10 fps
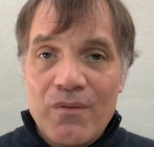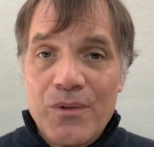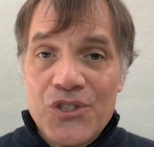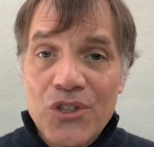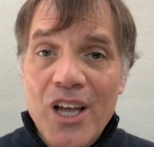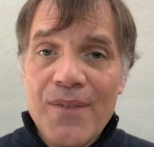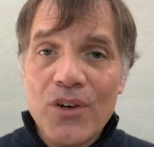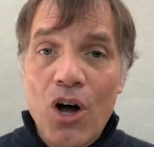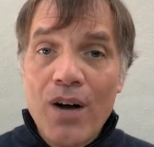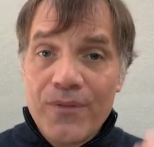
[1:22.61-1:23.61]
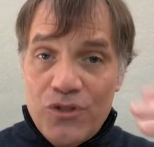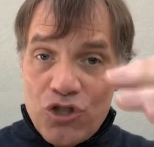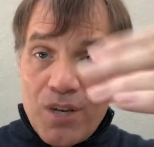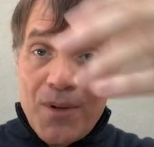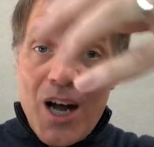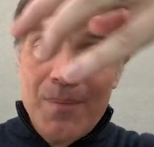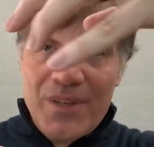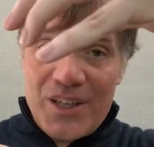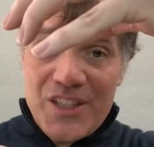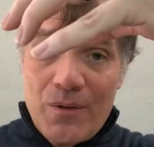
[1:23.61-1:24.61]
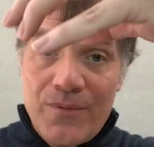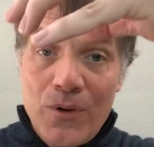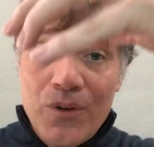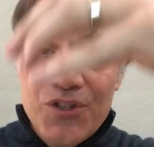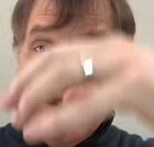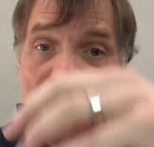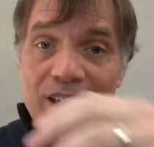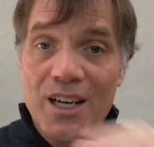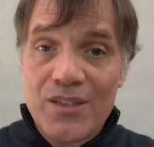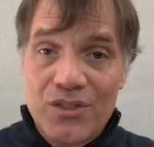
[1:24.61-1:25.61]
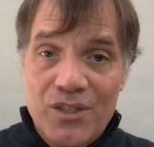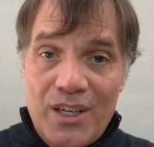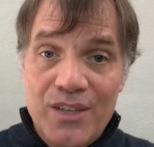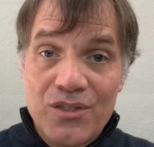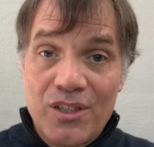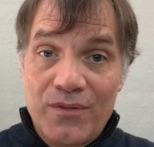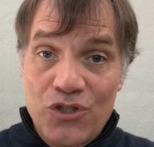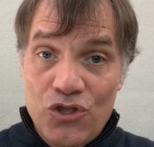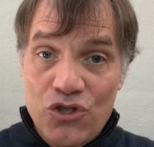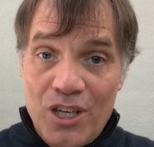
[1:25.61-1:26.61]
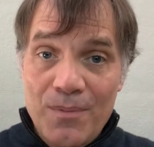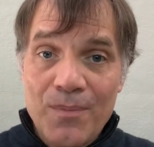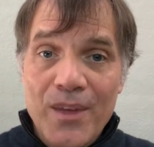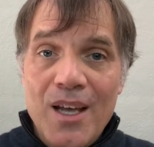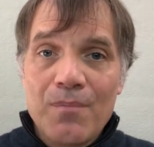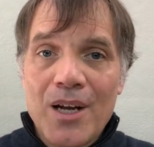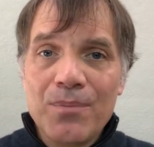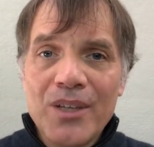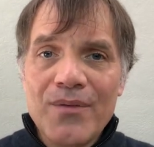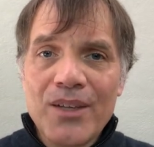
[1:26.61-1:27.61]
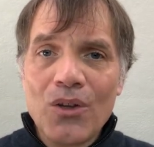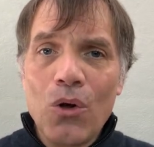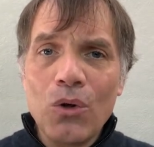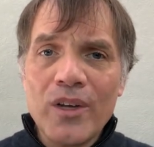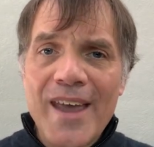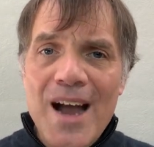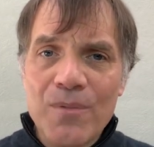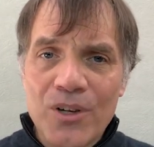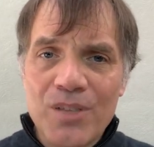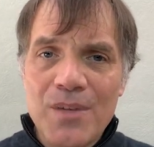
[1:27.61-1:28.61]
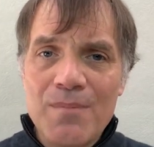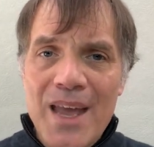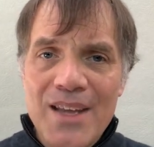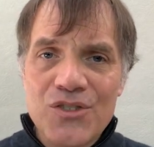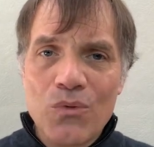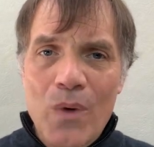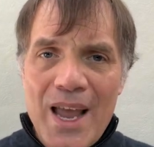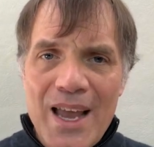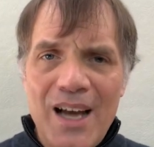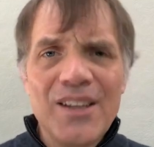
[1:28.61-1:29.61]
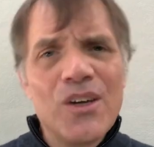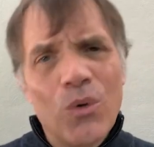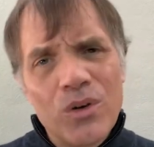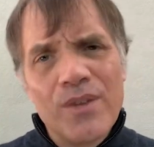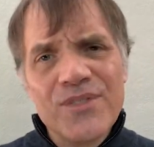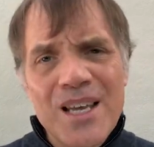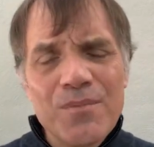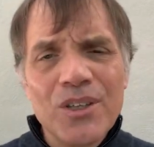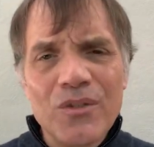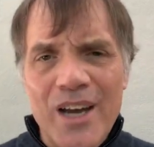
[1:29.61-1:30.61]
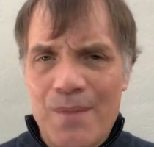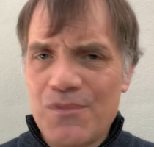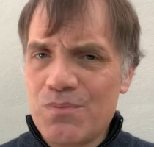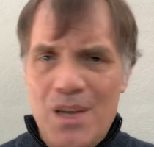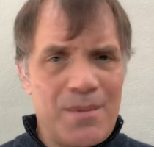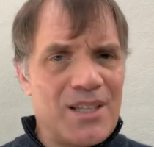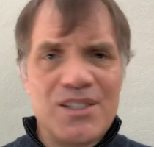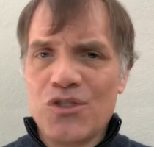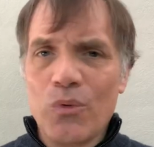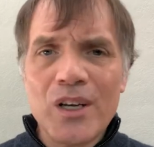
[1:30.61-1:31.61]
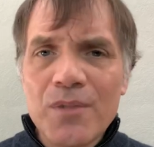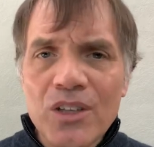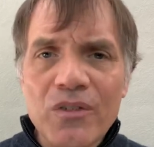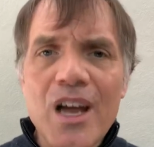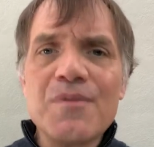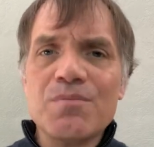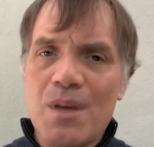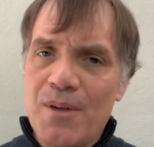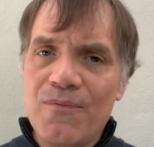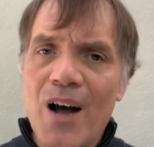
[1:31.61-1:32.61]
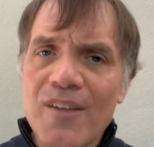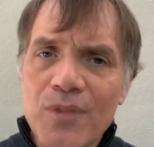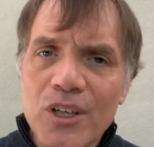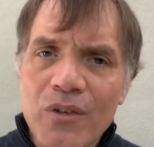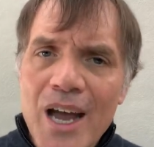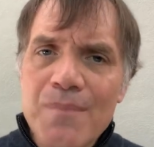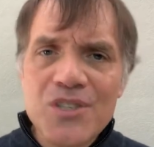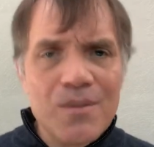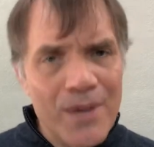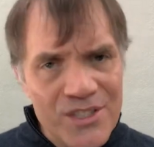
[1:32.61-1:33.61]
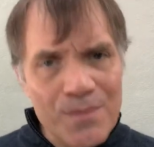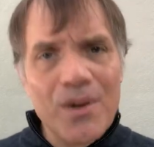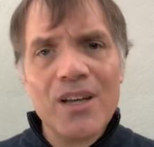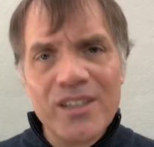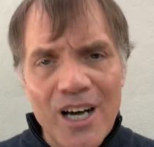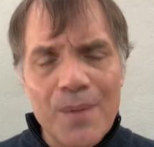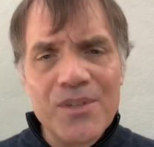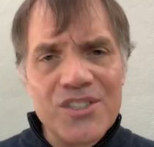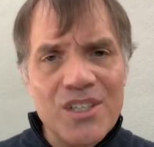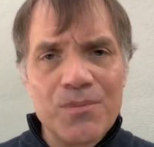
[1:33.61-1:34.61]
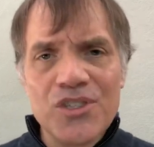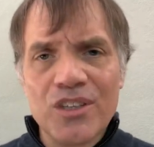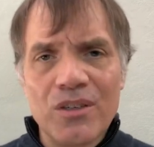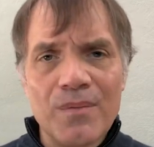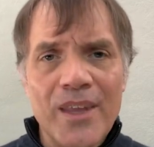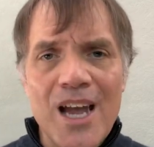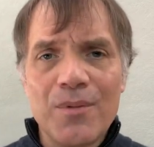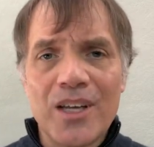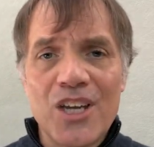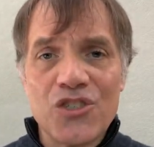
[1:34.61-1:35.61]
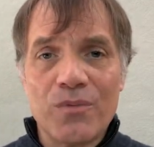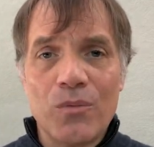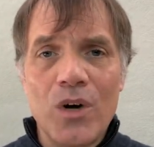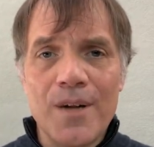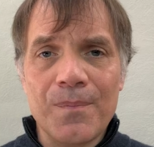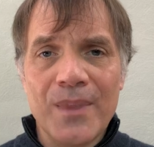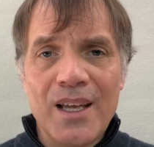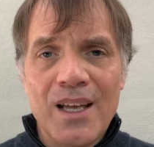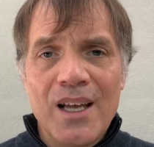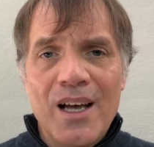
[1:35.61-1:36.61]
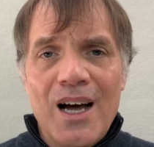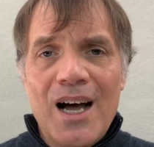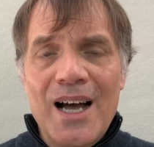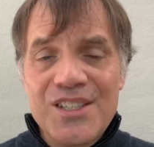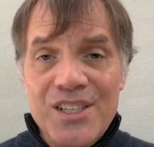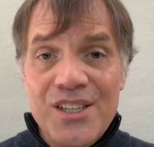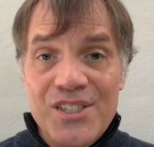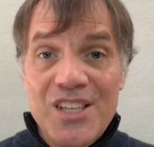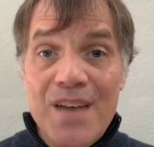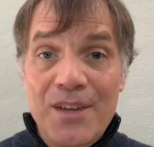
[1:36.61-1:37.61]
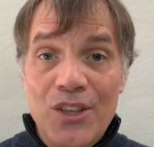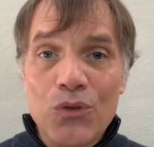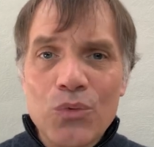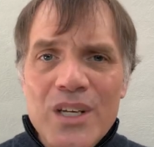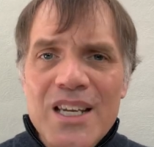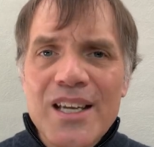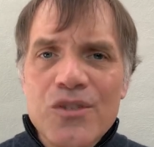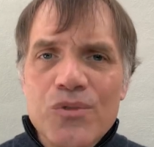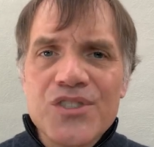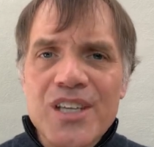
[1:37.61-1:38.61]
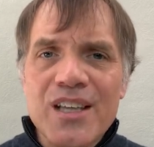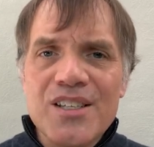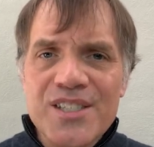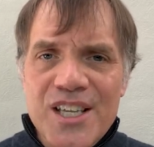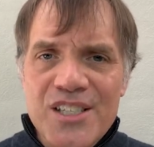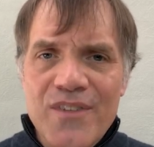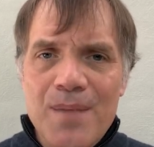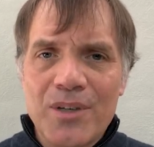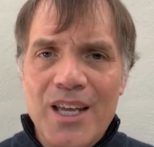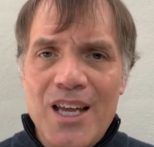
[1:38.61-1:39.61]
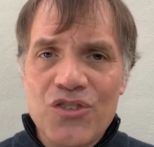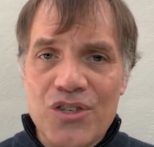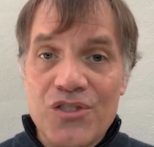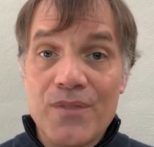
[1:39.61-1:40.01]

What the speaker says: We would still have an off-the-chip optics that would focus light onto the vision chip, but I believe that the whole camera could be made to weigh on the order of 10 milligrams, maybe 20 milligrams, maybe 5 milligrams. It depends upon the optics that particular application would want. I see this as having 3 interesting sets of applications.